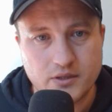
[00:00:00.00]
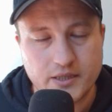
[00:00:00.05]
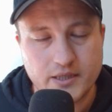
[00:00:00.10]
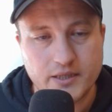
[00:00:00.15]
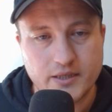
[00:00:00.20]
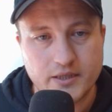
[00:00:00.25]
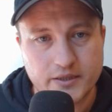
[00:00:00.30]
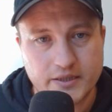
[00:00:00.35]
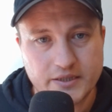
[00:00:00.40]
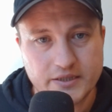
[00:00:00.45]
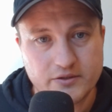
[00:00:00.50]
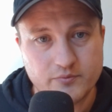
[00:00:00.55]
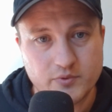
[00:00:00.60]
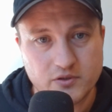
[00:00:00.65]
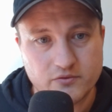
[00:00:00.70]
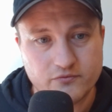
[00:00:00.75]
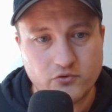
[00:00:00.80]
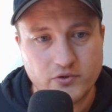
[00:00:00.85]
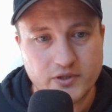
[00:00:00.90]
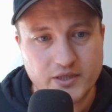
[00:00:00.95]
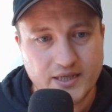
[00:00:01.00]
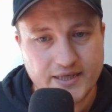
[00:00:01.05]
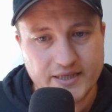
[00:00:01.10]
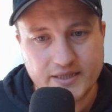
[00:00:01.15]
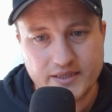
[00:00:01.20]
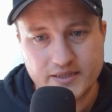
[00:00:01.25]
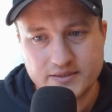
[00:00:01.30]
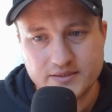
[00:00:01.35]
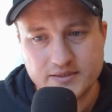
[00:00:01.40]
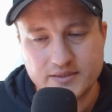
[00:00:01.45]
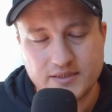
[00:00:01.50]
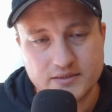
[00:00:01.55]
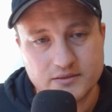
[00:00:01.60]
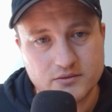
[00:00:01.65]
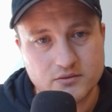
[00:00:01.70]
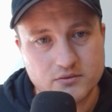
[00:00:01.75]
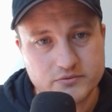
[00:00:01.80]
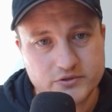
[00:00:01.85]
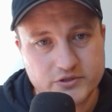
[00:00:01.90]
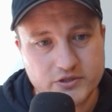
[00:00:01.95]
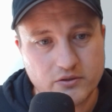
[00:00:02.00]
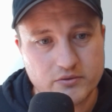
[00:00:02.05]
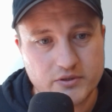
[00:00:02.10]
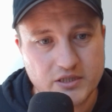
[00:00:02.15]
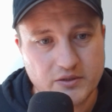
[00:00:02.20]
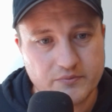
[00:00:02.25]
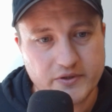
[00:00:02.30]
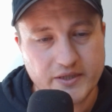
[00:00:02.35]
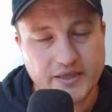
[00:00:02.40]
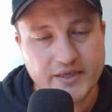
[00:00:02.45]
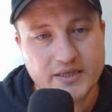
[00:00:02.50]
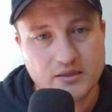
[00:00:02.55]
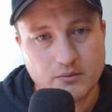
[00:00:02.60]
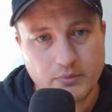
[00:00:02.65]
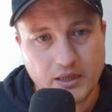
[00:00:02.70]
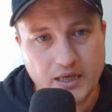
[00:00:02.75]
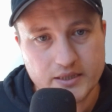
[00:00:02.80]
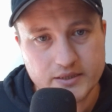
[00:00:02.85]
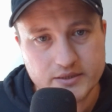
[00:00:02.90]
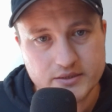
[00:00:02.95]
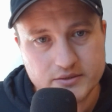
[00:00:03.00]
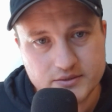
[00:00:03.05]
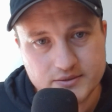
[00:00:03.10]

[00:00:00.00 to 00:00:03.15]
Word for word: It could have been avoided. I get a little choked up thinking about it.